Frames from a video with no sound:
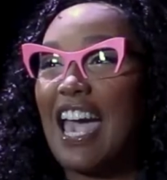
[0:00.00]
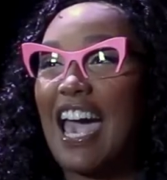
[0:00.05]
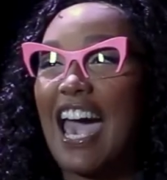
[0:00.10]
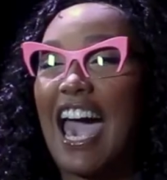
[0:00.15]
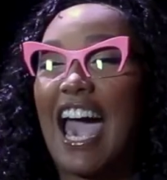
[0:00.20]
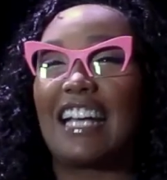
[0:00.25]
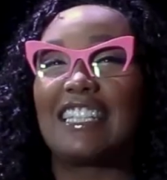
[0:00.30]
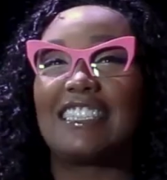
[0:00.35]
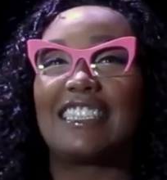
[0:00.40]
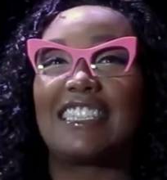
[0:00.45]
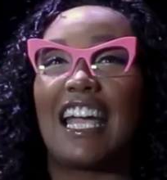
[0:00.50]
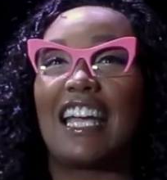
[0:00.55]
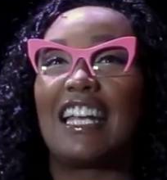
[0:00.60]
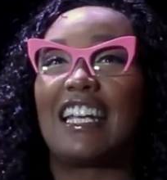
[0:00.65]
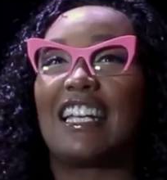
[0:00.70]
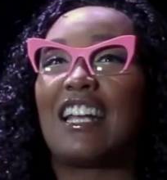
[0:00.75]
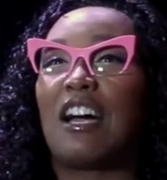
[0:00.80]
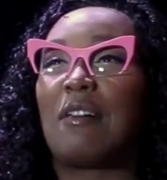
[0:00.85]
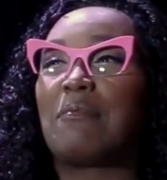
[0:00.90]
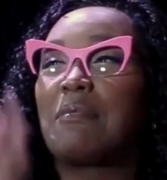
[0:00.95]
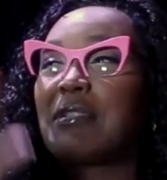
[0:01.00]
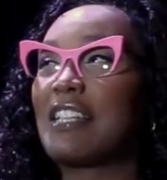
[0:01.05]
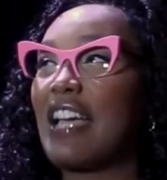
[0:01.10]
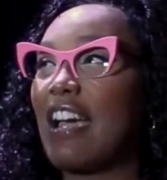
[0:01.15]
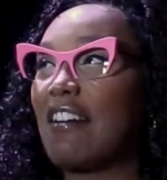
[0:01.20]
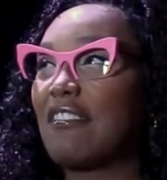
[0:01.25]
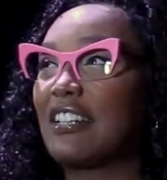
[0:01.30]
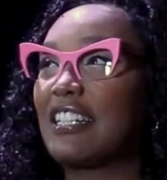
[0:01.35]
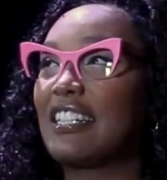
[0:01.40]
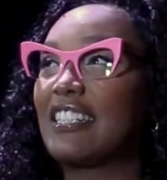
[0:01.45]
I stayed in almost
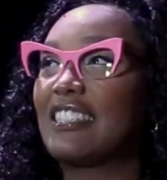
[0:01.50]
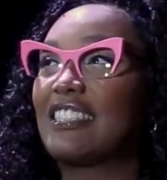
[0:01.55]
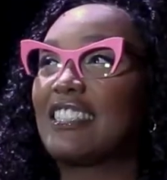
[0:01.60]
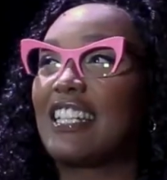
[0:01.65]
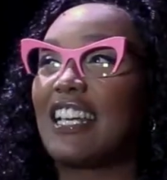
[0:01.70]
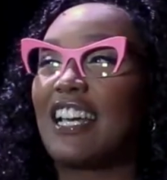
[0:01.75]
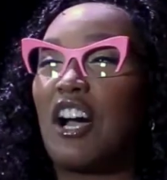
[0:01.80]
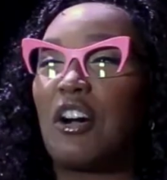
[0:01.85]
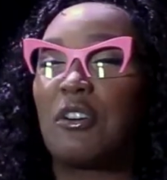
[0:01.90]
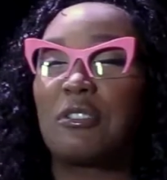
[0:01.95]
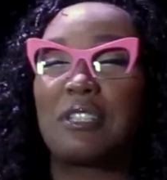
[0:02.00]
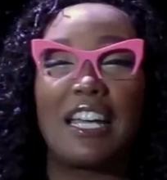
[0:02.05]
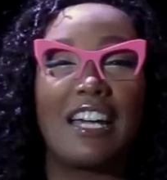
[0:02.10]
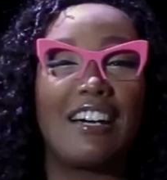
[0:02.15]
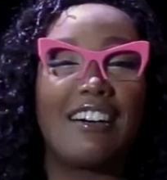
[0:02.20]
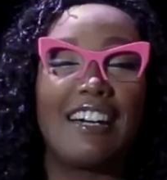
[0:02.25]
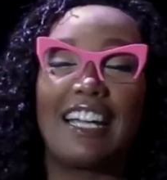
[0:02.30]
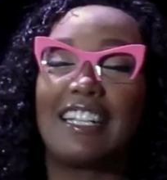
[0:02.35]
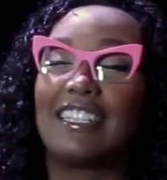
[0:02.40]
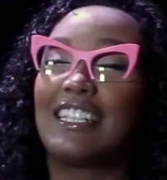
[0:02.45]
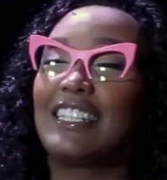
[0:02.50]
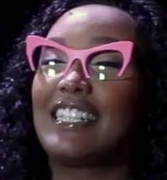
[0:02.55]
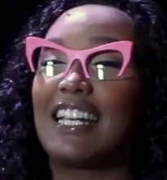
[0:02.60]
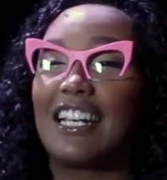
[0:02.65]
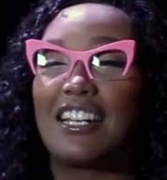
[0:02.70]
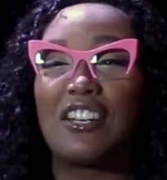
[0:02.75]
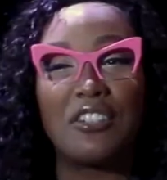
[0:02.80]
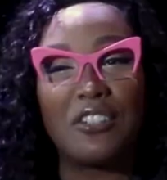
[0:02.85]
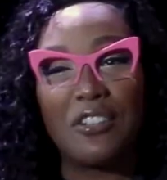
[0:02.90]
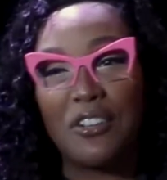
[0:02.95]
every hotel in the
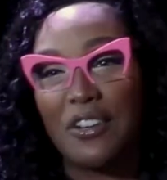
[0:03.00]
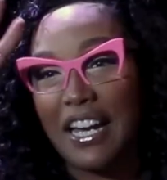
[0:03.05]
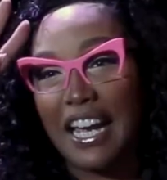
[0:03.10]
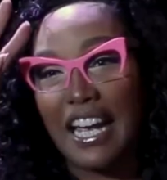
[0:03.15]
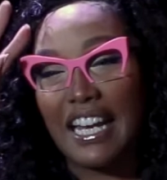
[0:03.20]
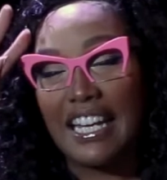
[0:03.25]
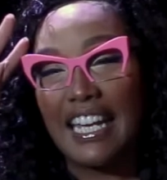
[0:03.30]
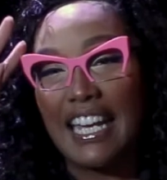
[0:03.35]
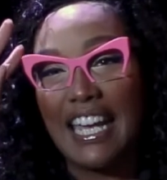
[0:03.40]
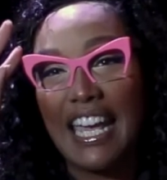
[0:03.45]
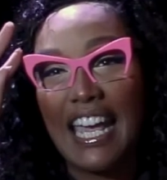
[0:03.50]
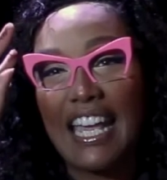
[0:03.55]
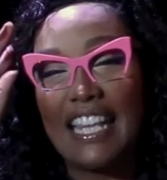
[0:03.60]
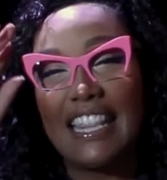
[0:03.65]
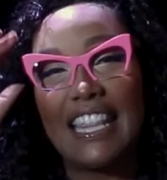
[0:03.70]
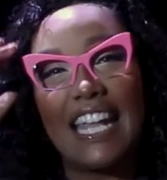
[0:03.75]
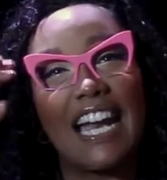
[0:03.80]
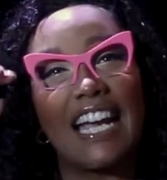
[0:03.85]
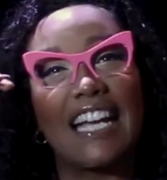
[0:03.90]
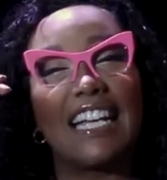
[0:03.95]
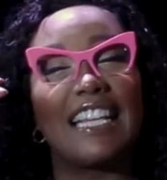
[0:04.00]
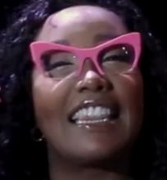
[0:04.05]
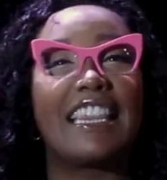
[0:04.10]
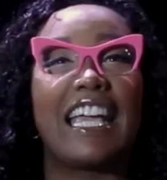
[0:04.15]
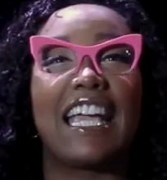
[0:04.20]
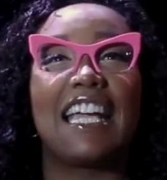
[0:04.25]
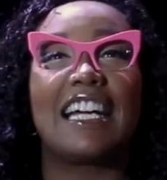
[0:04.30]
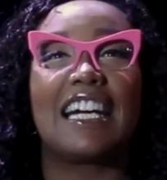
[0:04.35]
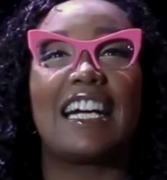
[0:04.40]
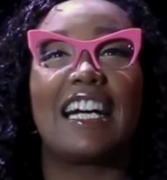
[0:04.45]
Tenderloin that I could
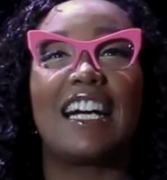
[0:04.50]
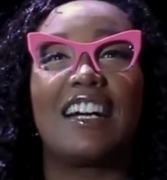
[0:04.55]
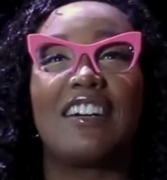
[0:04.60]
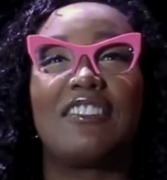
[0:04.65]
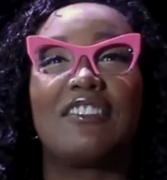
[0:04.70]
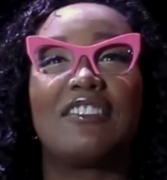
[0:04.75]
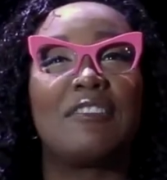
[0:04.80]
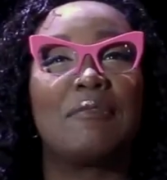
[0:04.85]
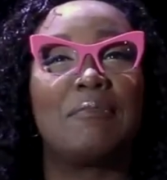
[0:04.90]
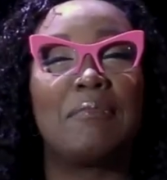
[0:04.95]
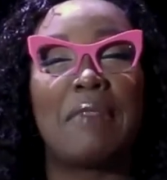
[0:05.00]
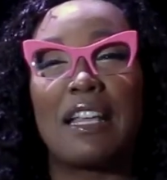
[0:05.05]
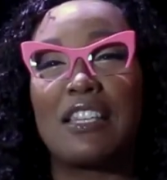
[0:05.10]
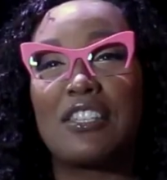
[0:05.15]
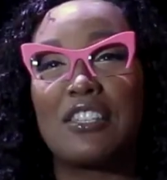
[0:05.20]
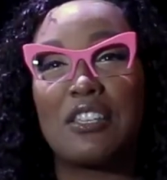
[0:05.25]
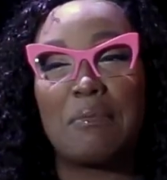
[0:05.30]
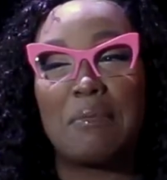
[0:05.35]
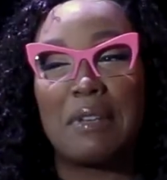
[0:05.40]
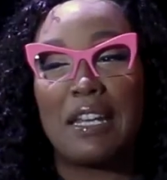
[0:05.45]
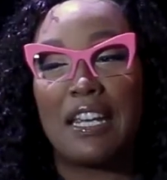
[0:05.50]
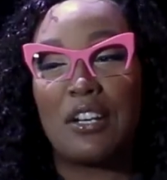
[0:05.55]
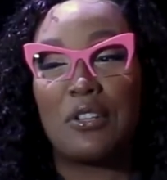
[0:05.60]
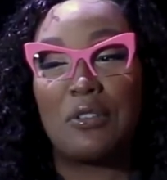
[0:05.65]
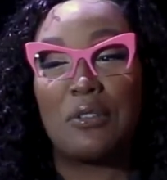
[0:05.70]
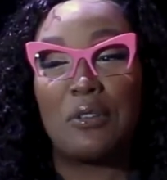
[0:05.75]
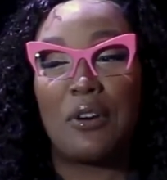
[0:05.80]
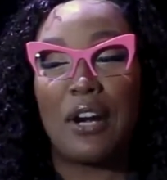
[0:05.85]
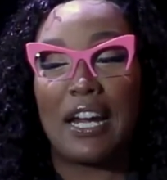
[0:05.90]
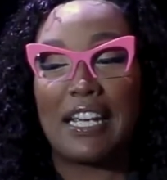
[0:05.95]
think of, met so many
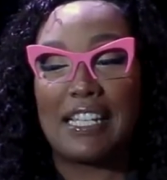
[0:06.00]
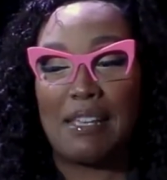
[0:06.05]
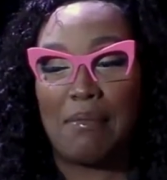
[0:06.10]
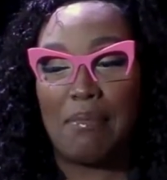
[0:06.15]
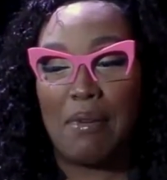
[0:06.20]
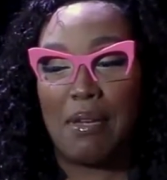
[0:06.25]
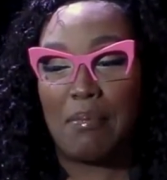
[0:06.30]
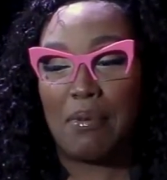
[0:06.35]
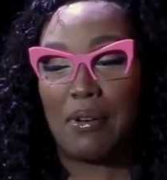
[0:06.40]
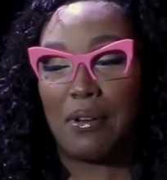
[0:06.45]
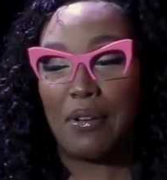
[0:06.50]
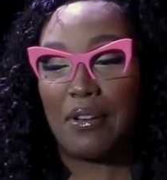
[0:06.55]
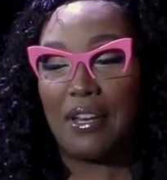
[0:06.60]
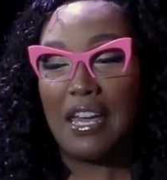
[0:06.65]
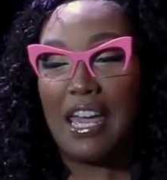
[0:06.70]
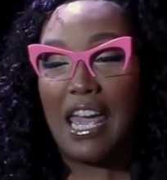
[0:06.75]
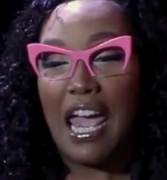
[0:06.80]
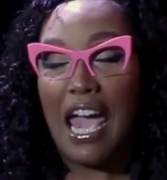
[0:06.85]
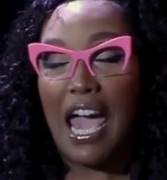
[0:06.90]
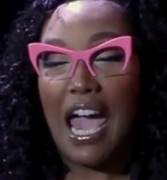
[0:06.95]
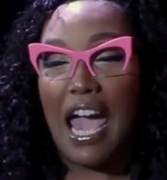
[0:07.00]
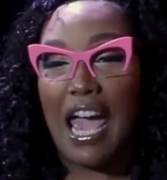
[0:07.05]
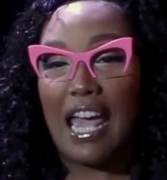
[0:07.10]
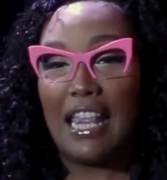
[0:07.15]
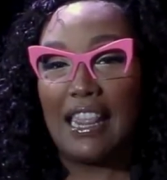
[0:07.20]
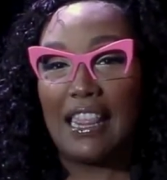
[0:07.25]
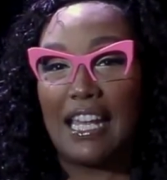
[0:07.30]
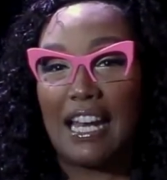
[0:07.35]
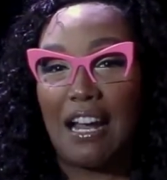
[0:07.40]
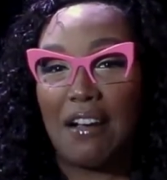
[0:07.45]
cool, crazy people.
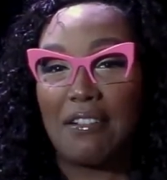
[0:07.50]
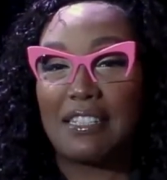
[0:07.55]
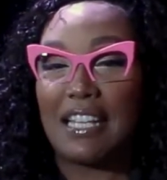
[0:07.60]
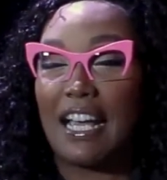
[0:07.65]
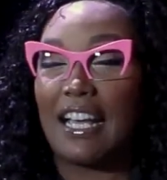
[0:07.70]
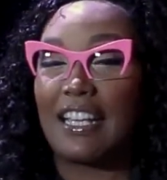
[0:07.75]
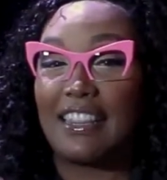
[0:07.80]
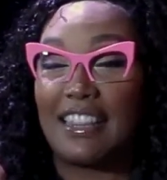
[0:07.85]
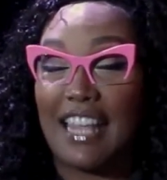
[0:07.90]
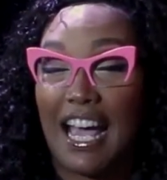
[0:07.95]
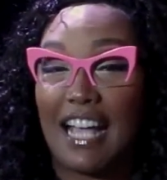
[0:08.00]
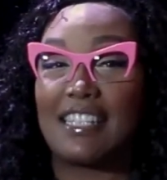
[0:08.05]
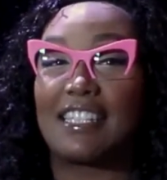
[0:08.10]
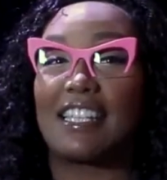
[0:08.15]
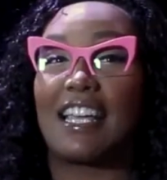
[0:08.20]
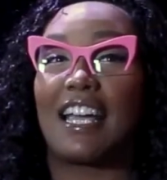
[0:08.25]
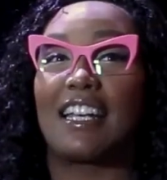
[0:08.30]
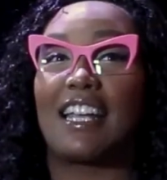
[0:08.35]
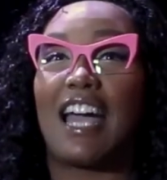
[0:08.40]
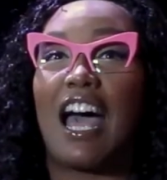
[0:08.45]
And then I was like, that's it.